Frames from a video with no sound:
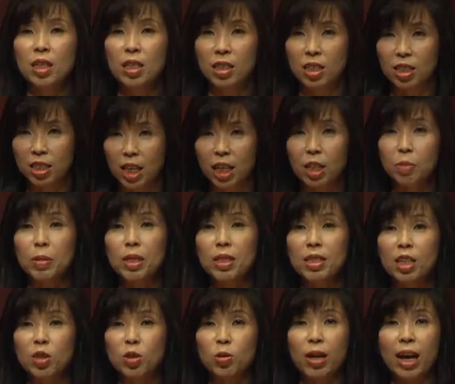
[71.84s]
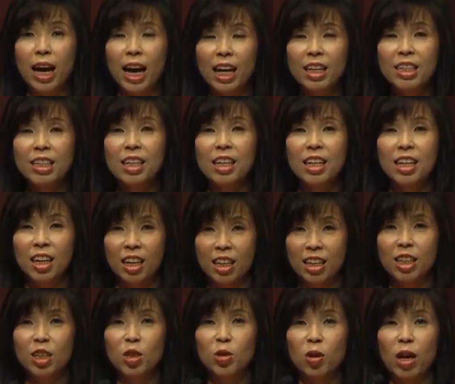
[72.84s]
segment that you had, I
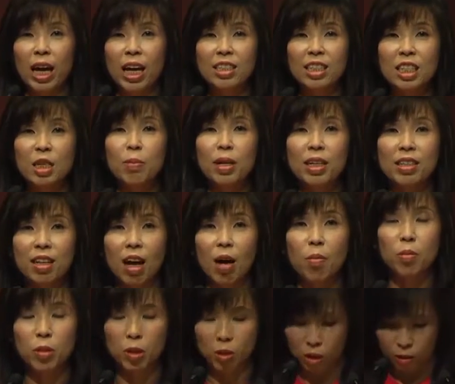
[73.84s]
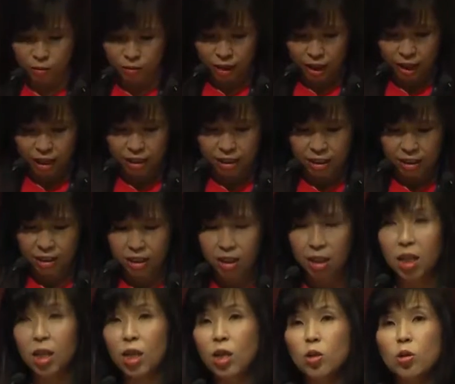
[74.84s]
think you had some examples of that.
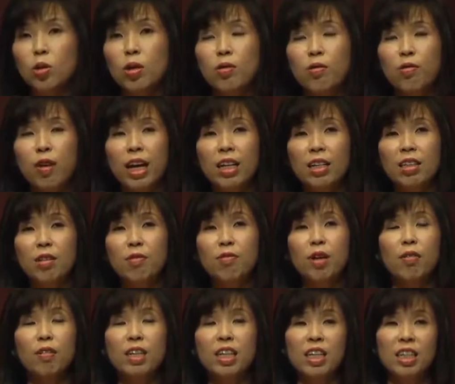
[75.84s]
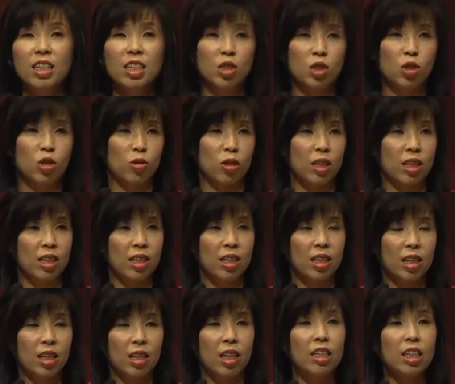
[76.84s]
So in fact, the very industry
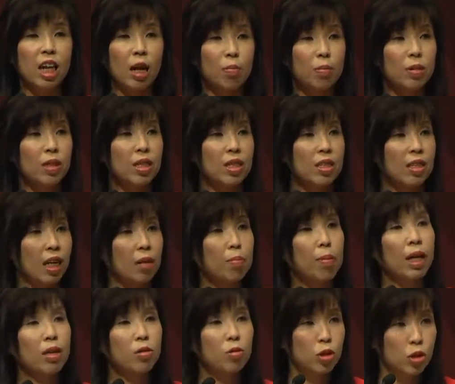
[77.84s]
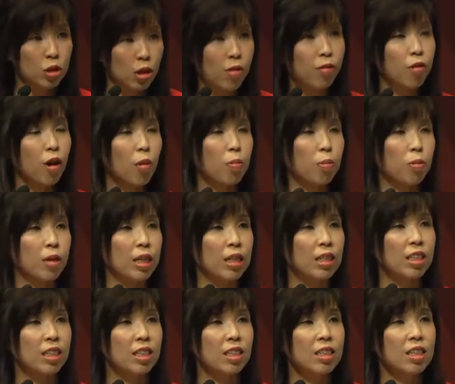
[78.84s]
that companies like Microsoft
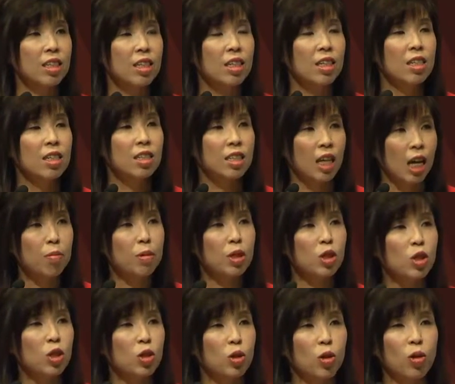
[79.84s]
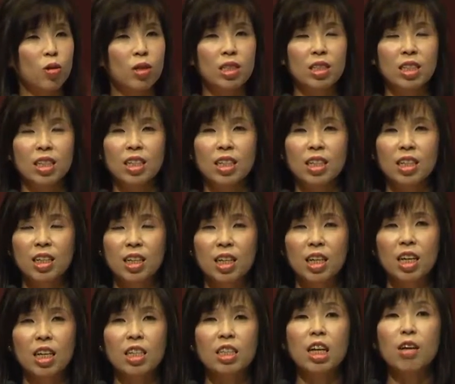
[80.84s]
operate in, cybersecurity
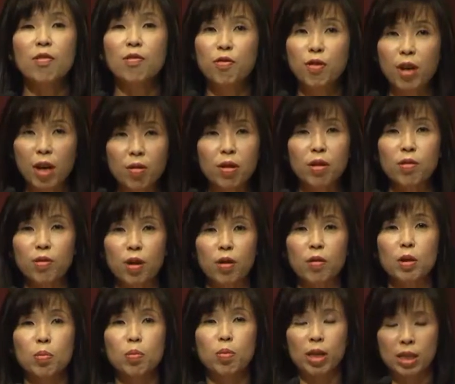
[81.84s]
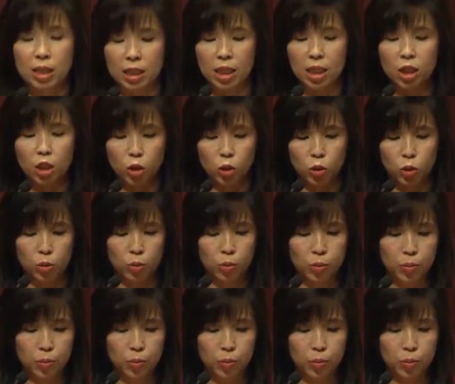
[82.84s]
is a very, very pressing issue.